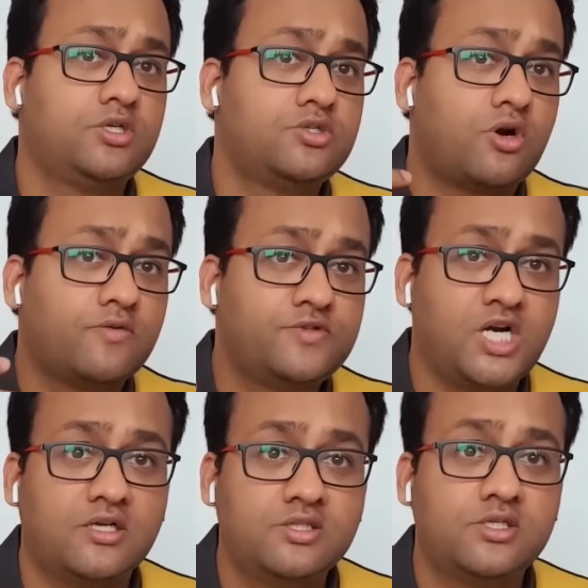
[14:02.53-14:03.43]
sort of
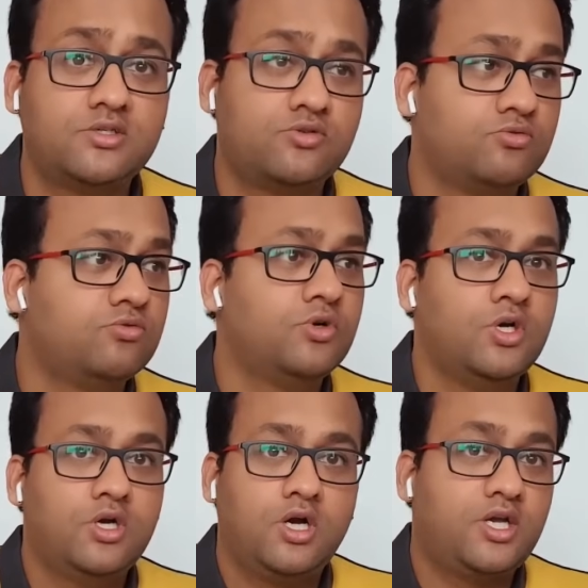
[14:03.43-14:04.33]
chances to
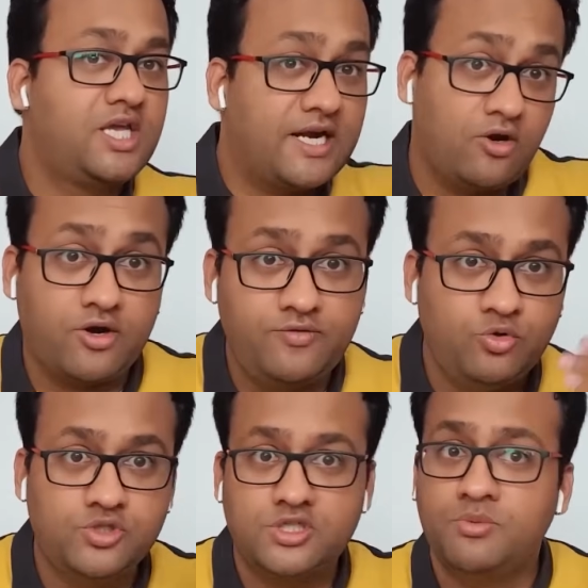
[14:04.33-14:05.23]
get a lot of
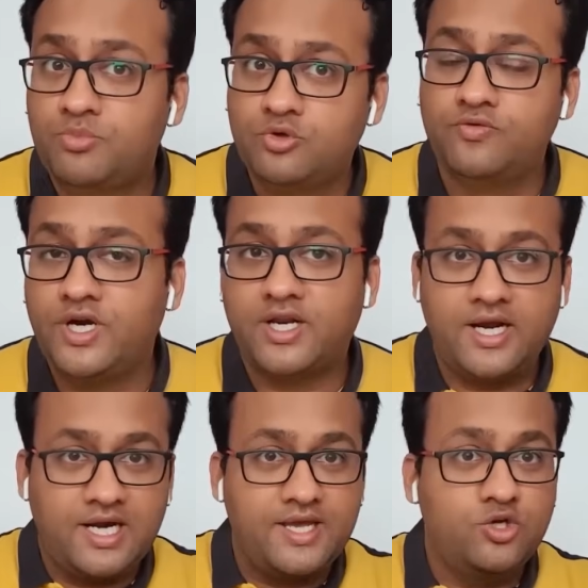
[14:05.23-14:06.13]
users, improve it,
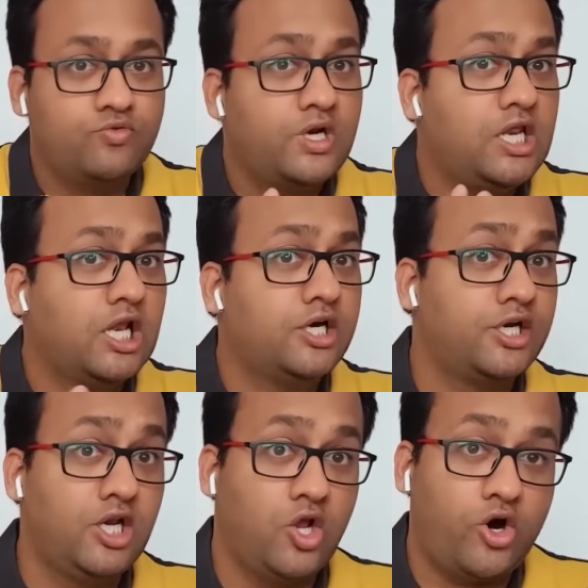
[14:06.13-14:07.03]
right? Like you will
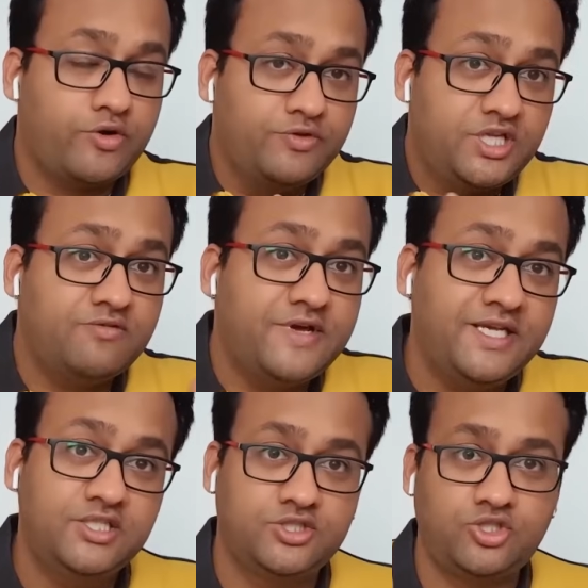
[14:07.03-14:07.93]
learn a lot within a
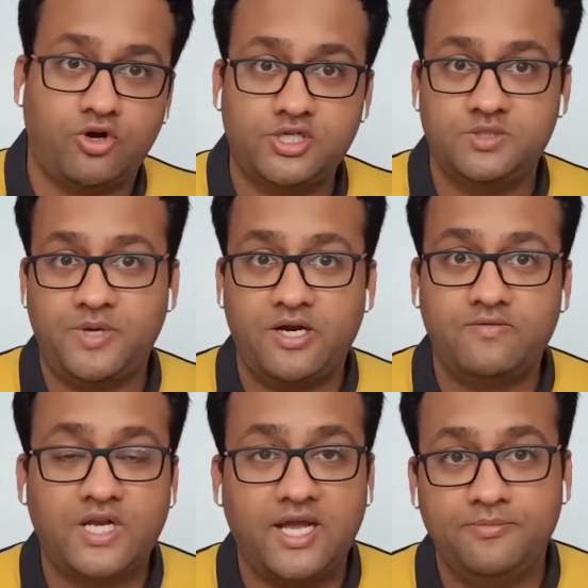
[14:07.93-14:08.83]
very short span
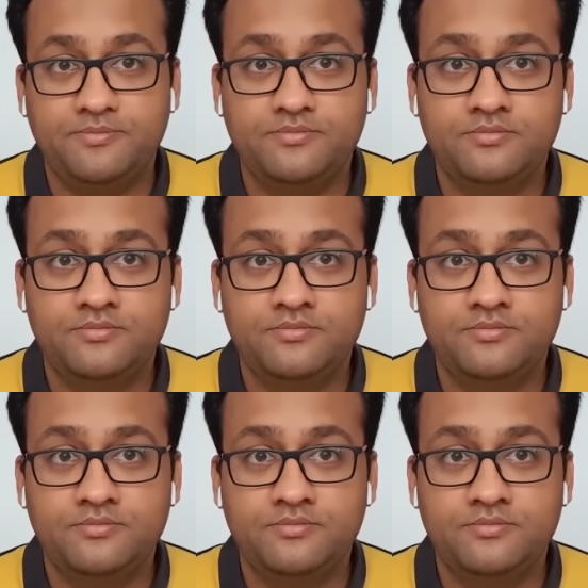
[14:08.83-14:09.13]
of time.